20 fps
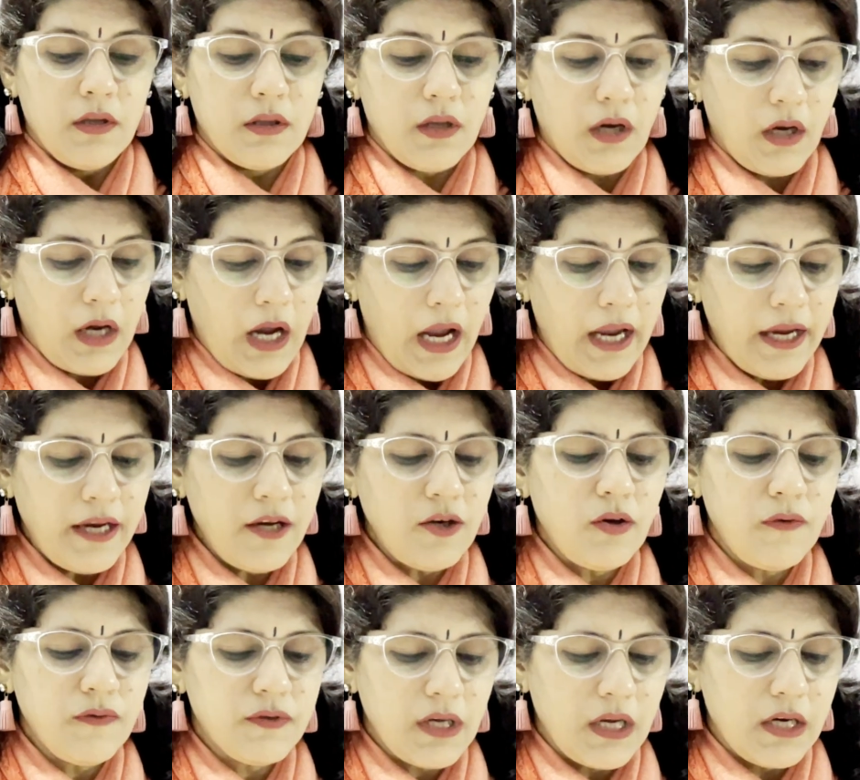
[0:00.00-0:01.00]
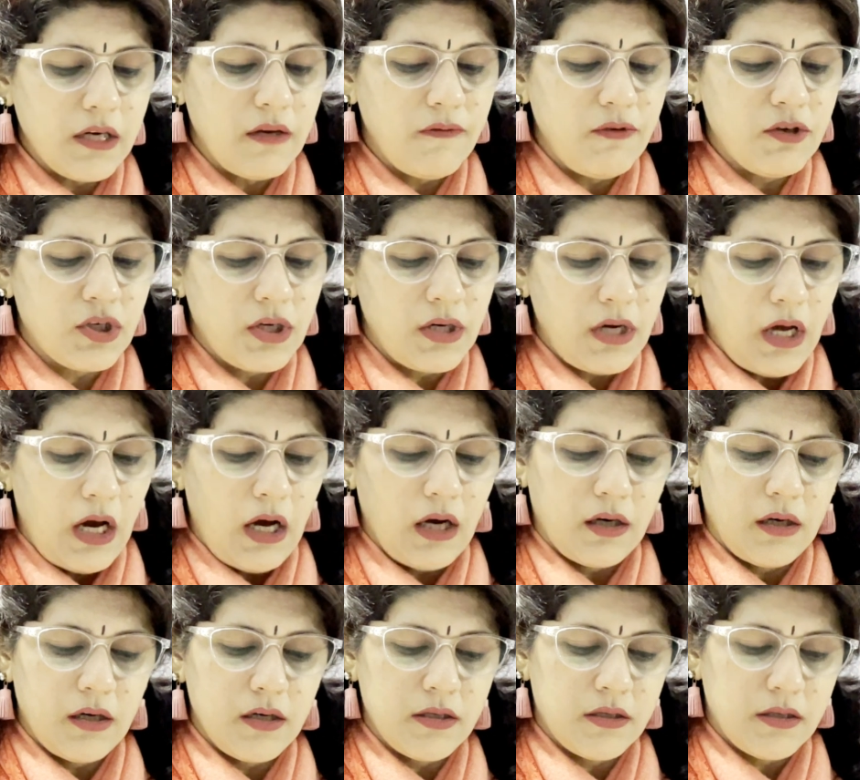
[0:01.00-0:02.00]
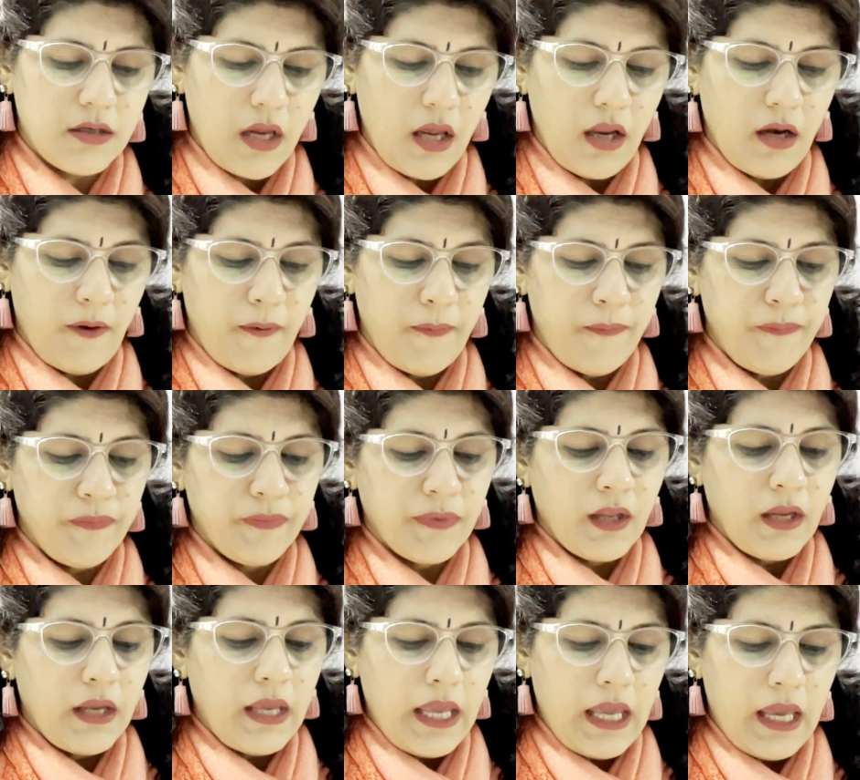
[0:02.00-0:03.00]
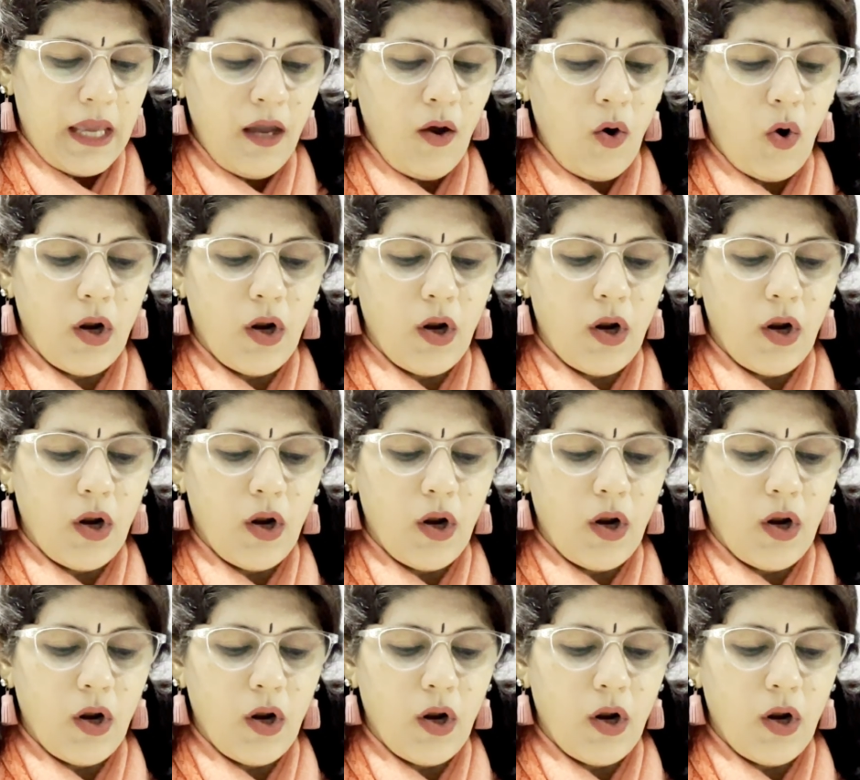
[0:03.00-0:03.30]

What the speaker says: The kind of cell division occurs in A.